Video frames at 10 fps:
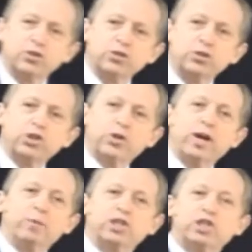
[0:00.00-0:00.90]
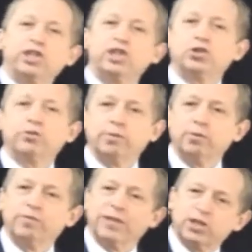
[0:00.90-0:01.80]
circles show how much tissue you
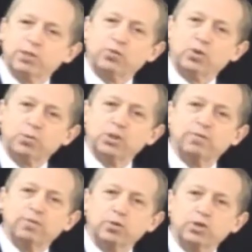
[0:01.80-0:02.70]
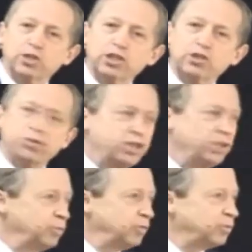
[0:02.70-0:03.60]
remove. That's the purpose of the procedure, is
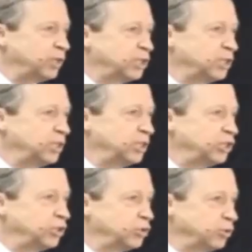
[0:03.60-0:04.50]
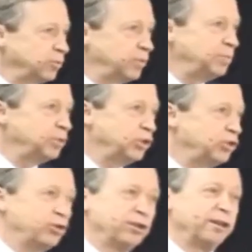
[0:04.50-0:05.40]
to remove prostate tissue so that people can
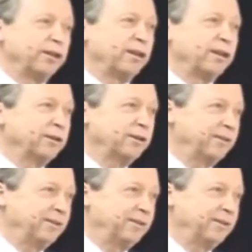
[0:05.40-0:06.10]
urinate again.